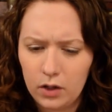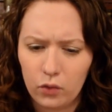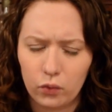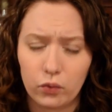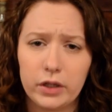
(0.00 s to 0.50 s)

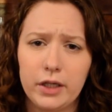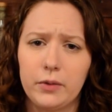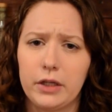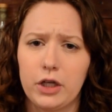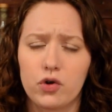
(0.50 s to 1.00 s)
really,
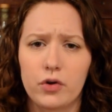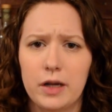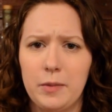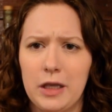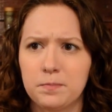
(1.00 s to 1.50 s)
really
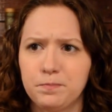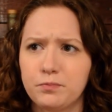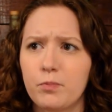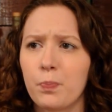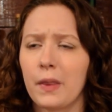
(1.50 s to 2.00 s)
creamy,
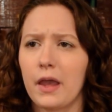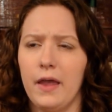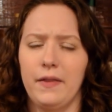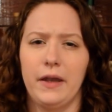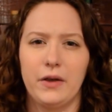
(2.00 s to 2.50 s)

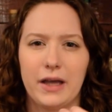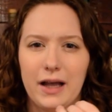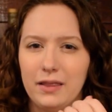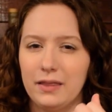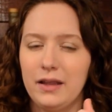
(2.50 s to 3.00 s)
and then you get
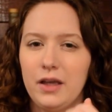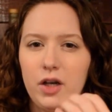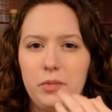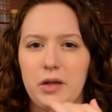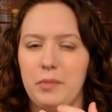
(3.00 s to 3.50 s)
a
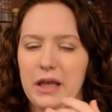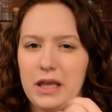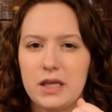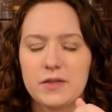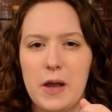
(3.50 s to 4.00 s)
little bit of
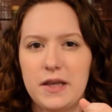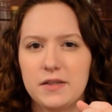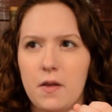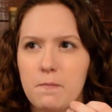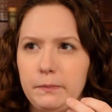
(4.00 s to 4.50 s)
baking
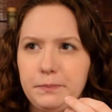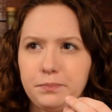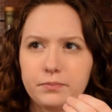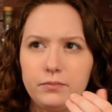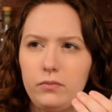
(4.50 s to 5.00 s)
spice.
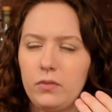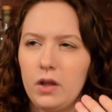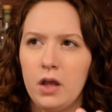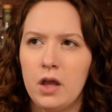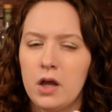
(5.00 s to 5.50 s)

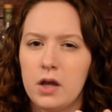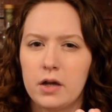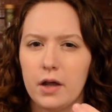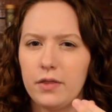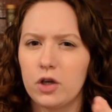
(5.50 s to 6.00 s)

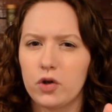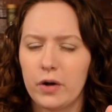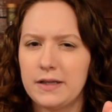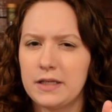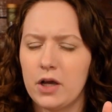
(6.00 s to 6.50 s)
Nothing
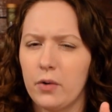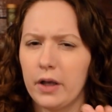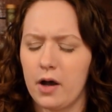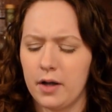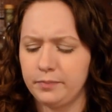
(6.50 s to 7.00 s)
crazy
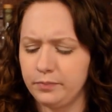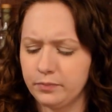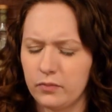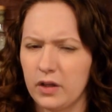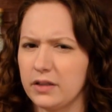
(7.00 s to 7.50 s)
going on.
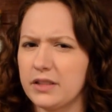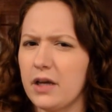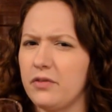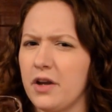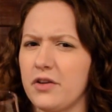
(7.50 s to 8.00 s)
Let's
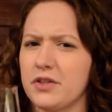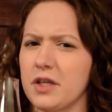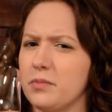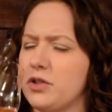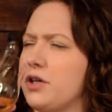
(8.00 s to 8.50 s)
have another
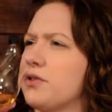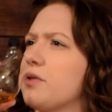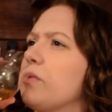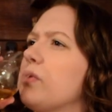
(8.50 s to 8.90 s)
sip. Cheers.